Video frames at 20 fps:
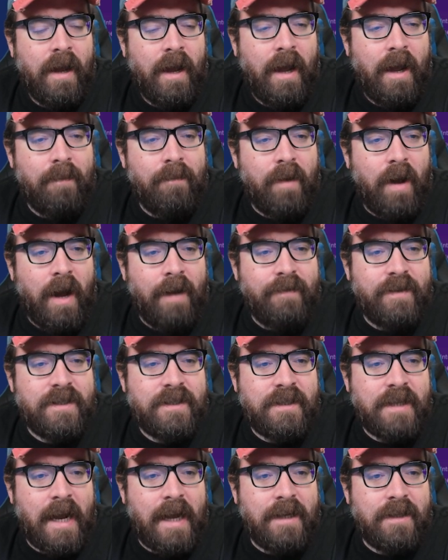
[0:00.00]
Other
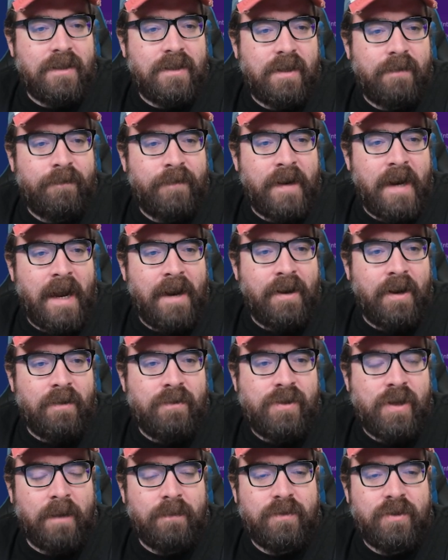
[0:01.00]
stats, Fernando
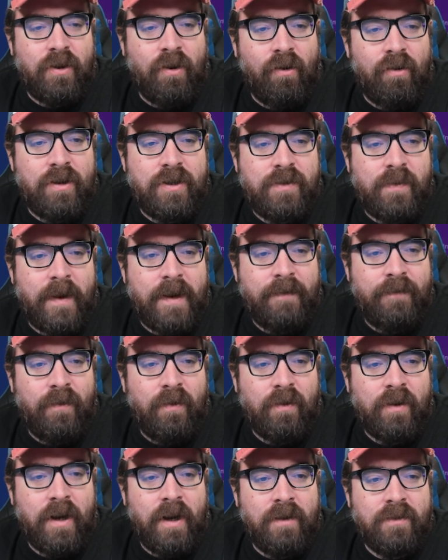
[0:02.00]
top scorer on
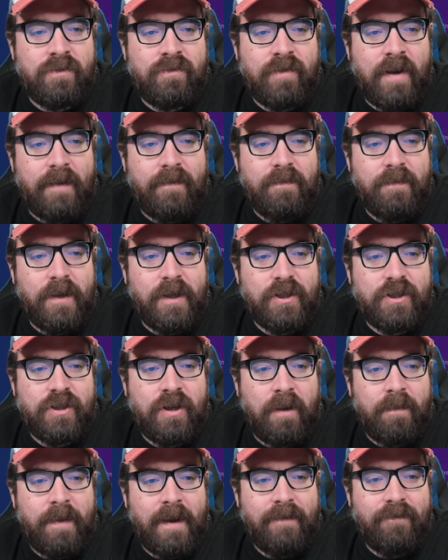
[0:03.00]
24 goals. Gravenberch
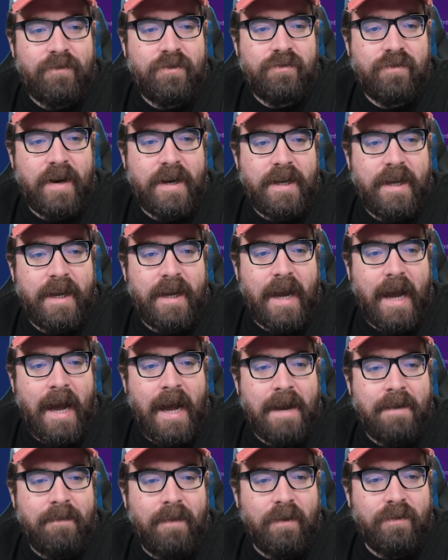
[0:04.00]
top average rating
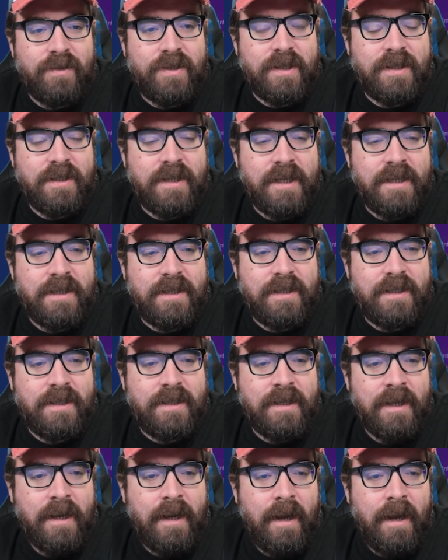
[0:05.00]
and most assists.